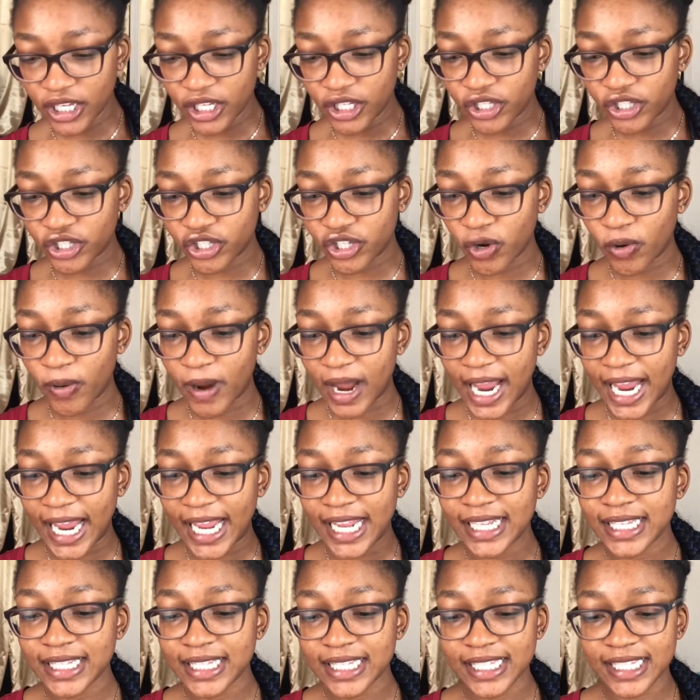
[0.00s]
So
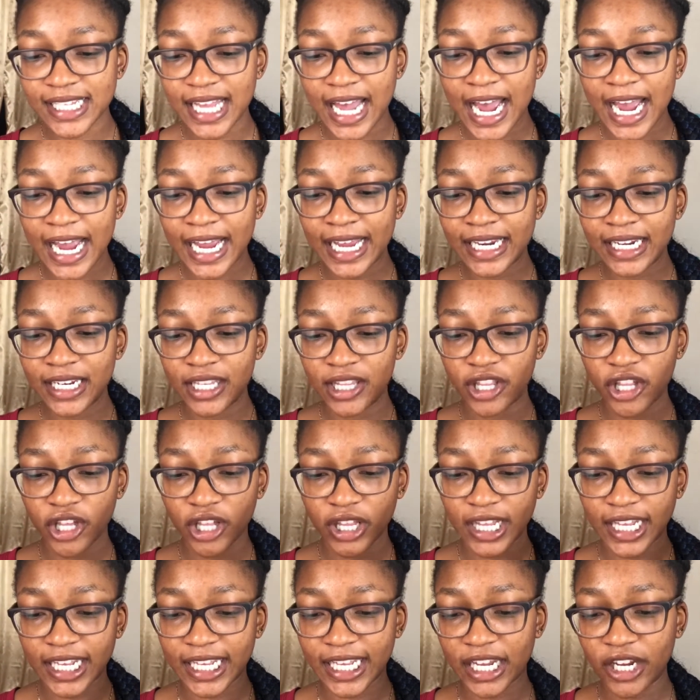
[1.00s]
inside the
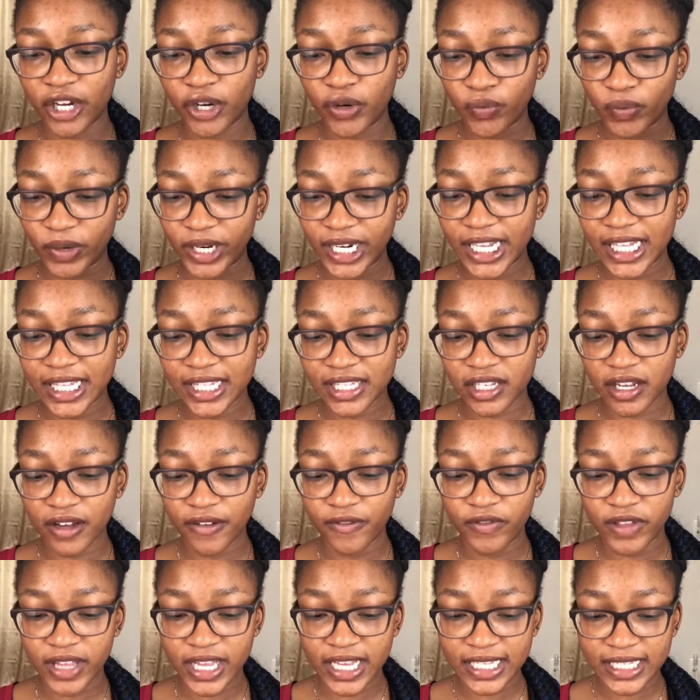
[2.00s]
like ingredients
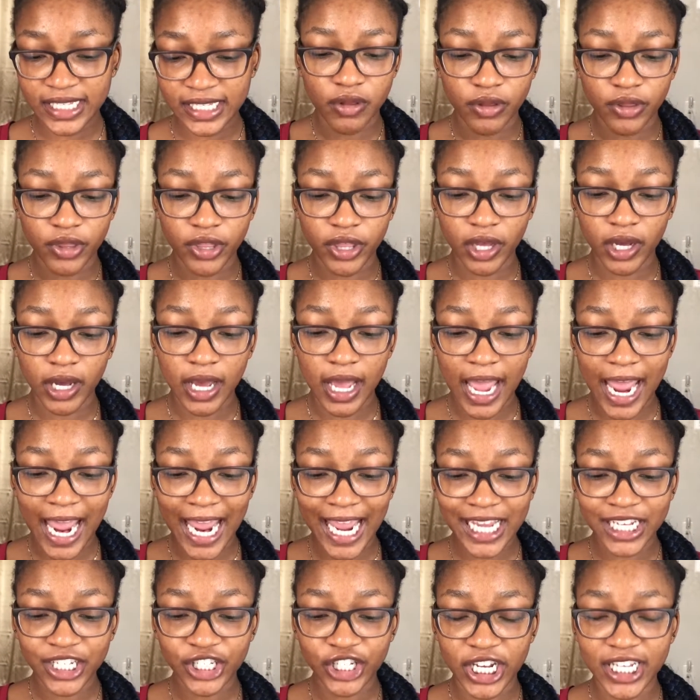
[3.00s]
of this, the
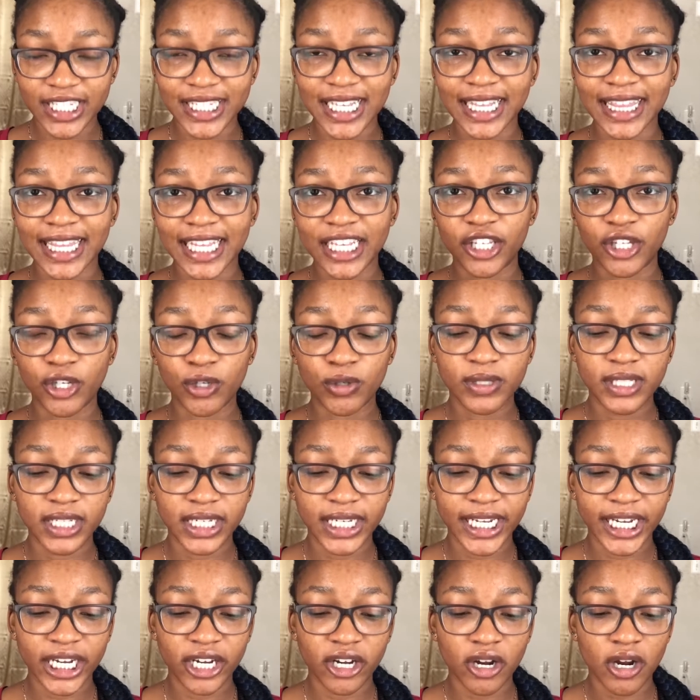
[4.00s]
AHAs that they use in
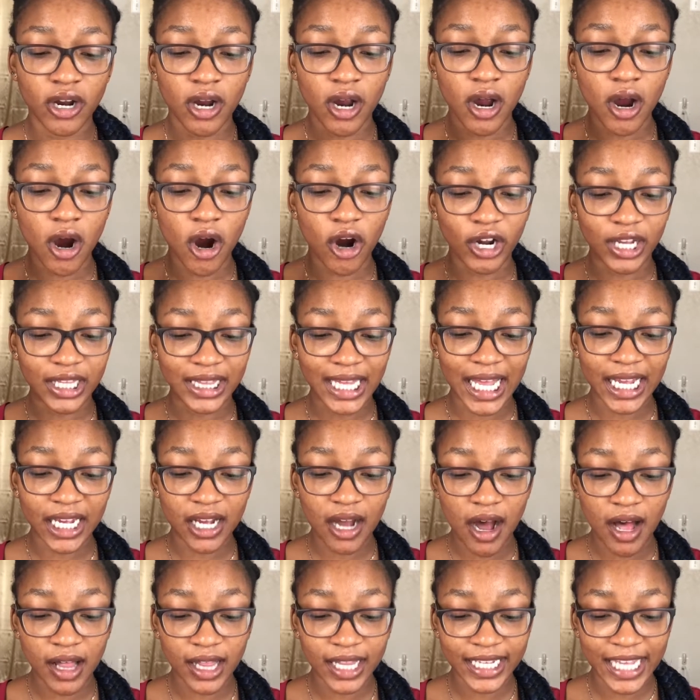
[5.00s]
here are
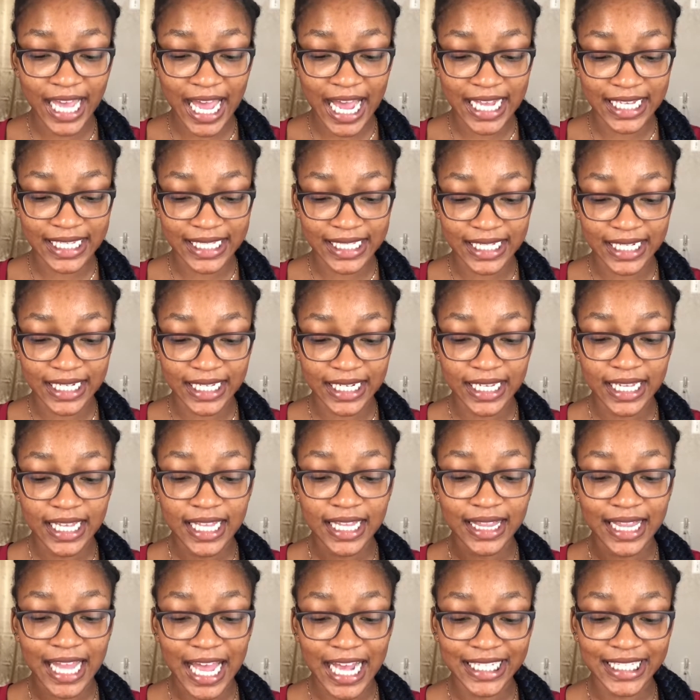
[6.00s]
glycolic acid,
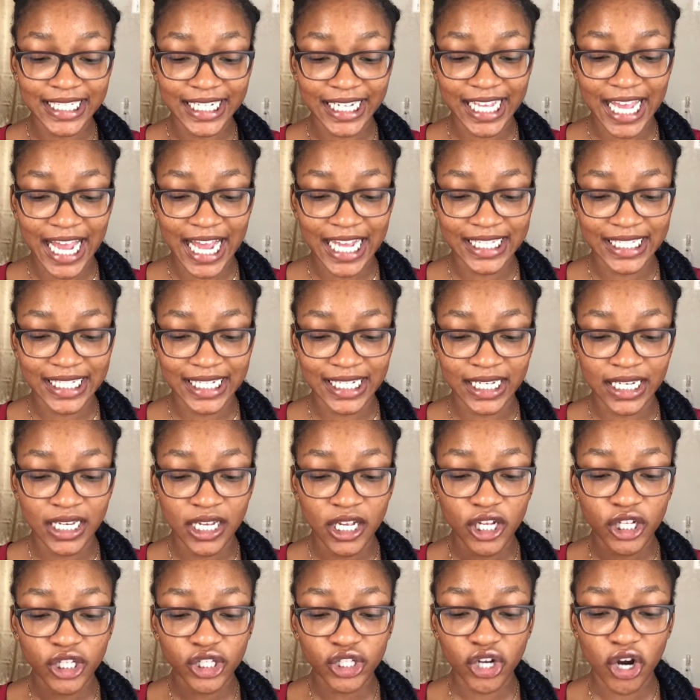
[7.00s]
lactic acid,
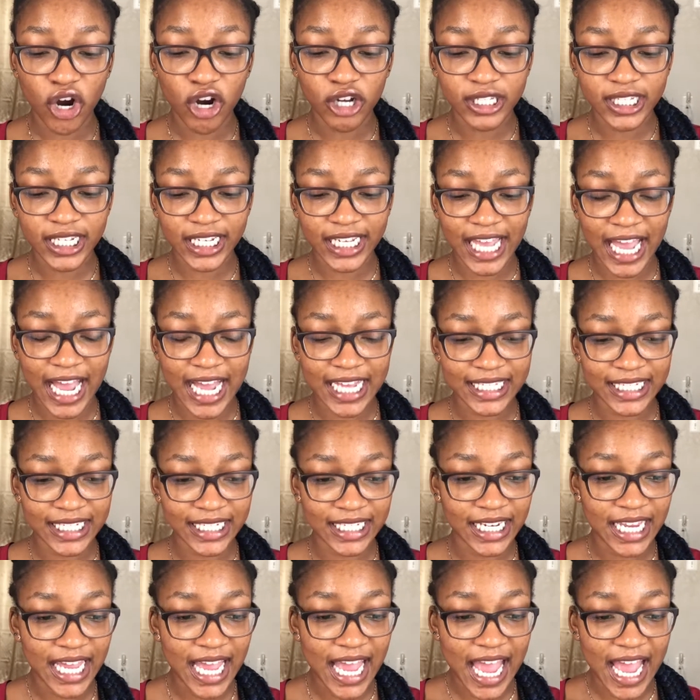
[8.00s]
tartic
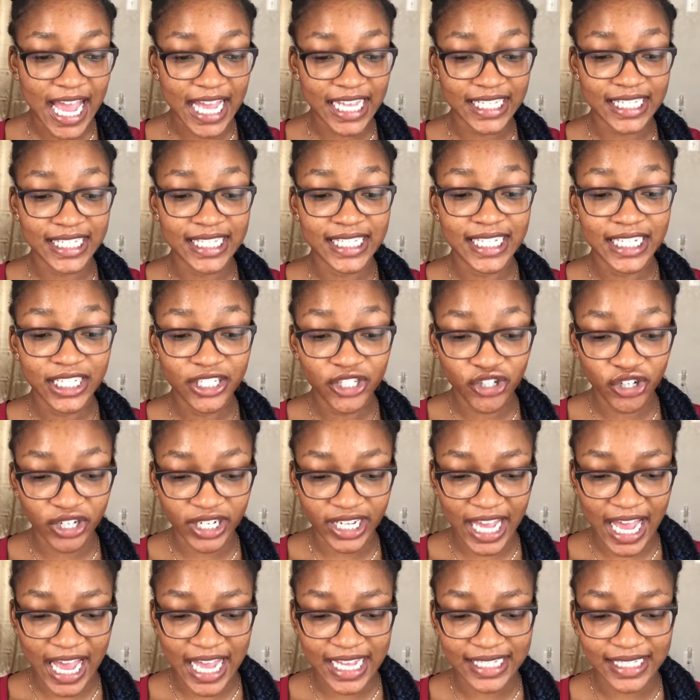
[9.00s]
acid, and citric
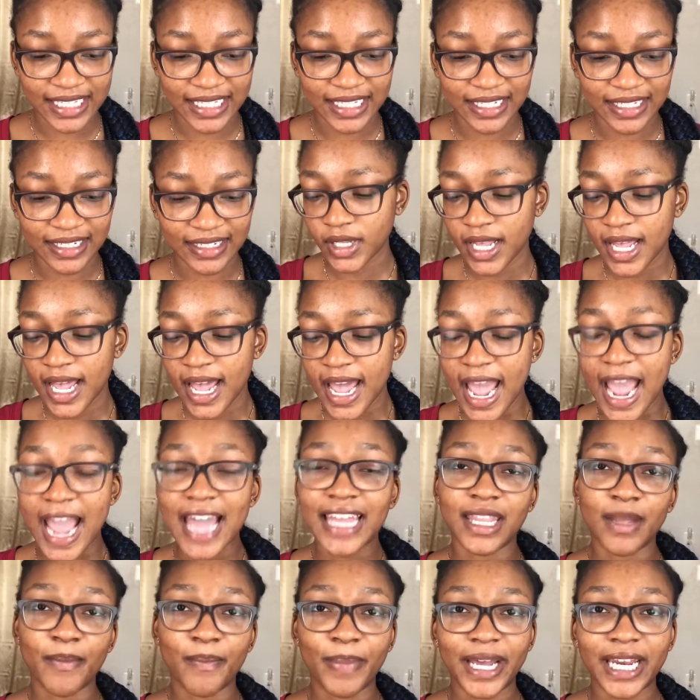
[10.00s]
acid.
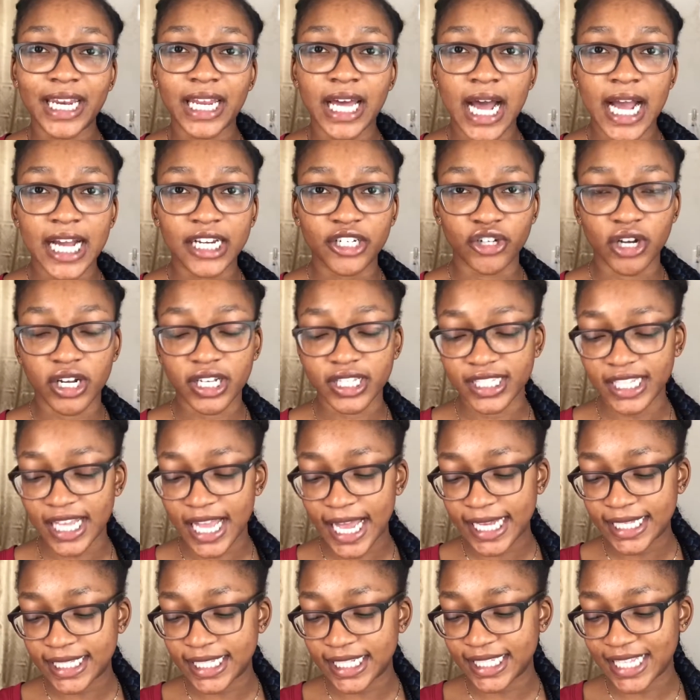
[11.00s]
And the beta hydroxy
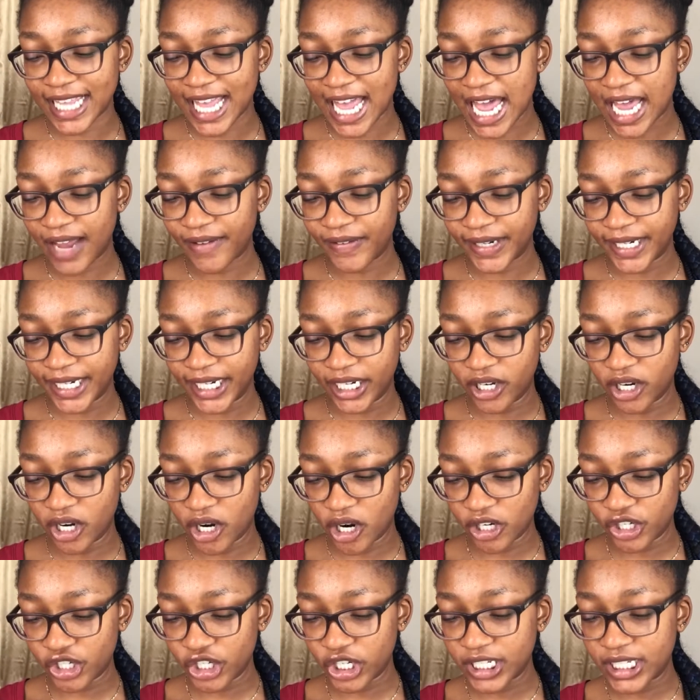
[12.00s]
acids they have in here
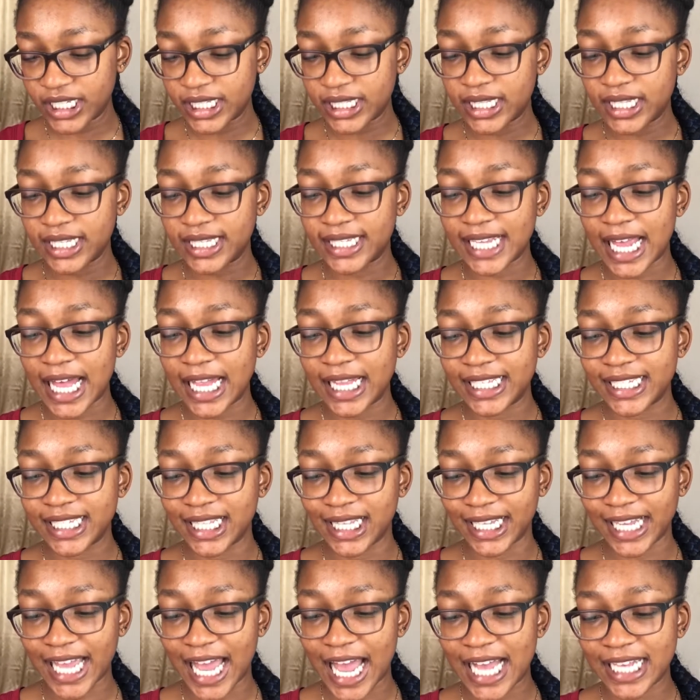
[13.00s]
are just the
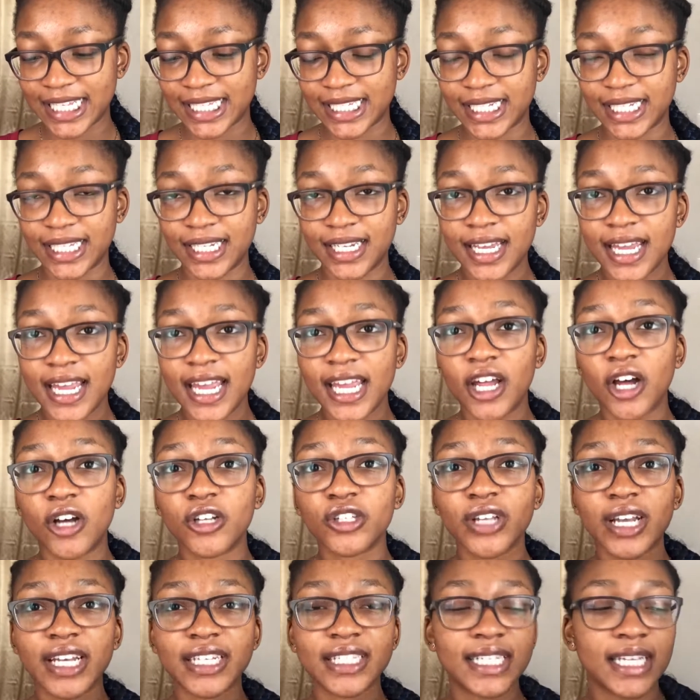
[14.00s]
salicylic acid. It
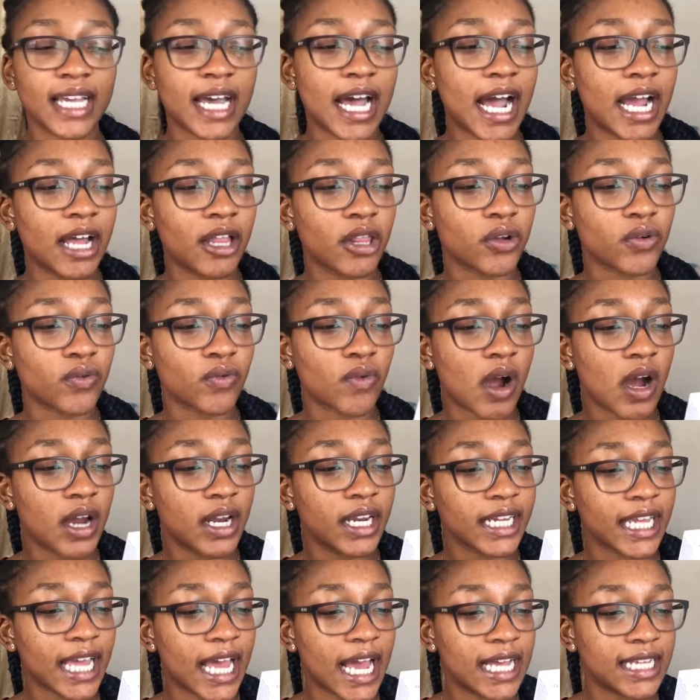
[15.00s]
also has
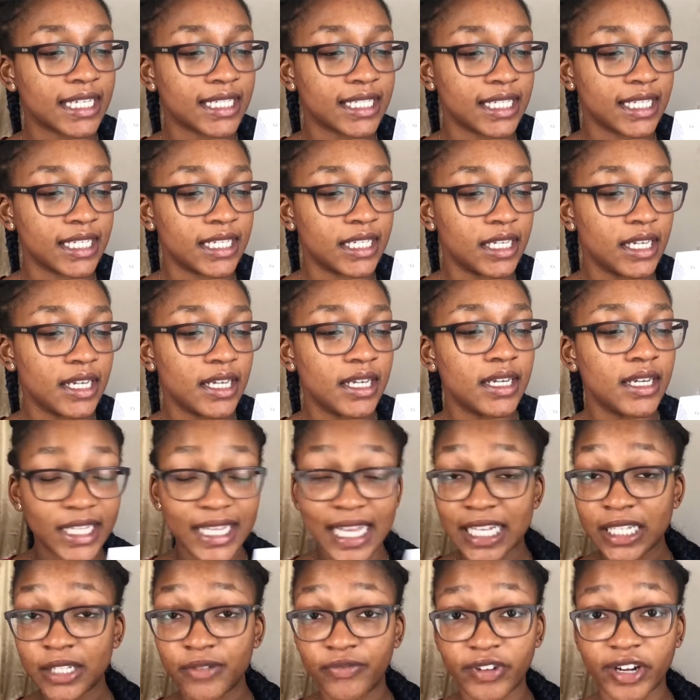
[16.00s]
hyaluronic acid.
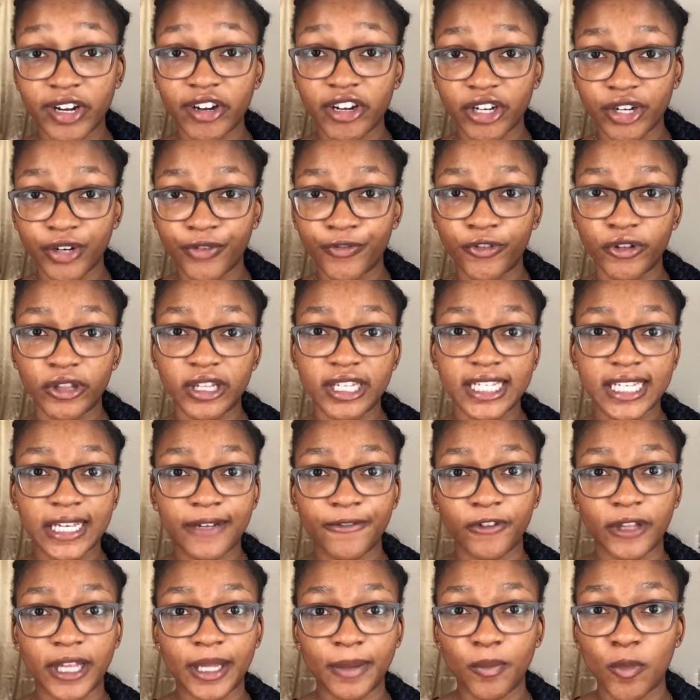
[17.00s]
That's very good for the skin
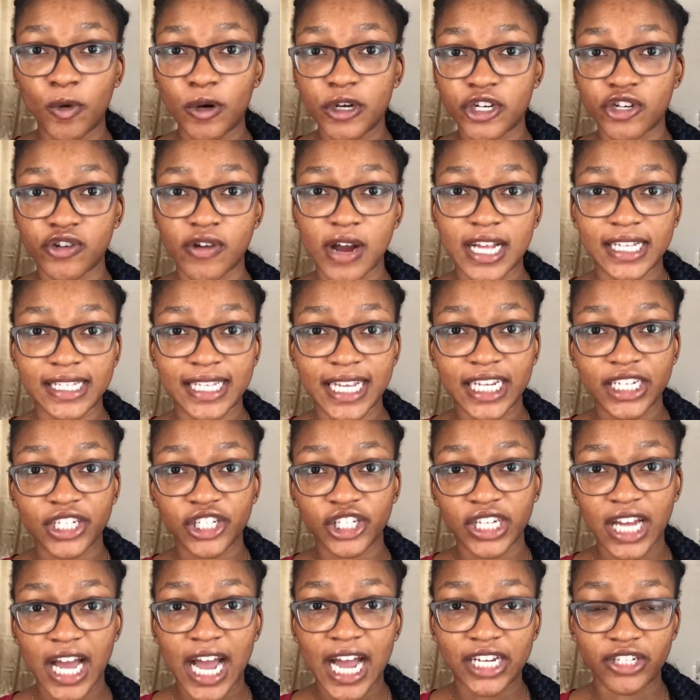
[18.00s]
for like
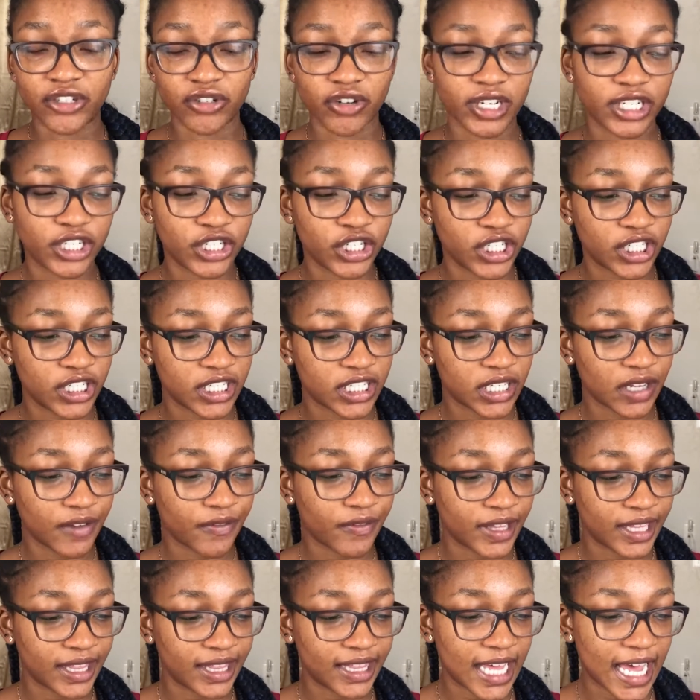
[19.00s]
moisturization, hydration, and stuff
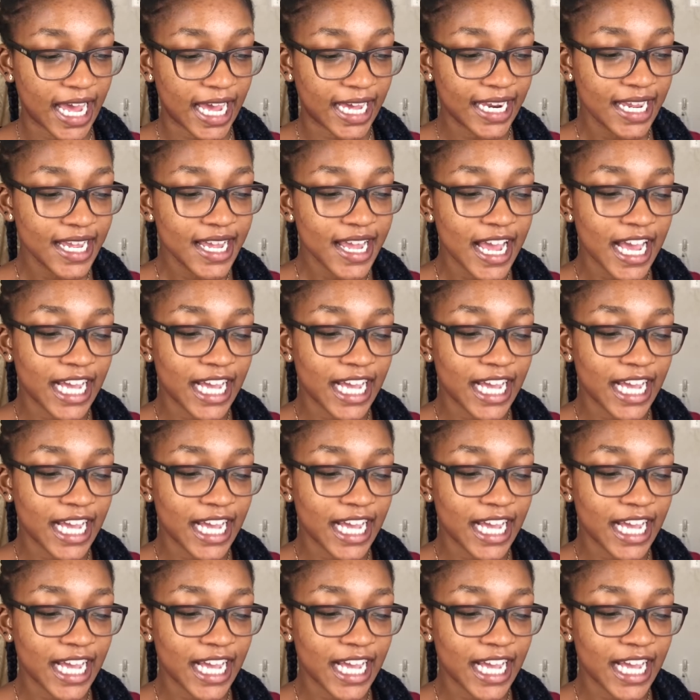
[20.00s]
like that.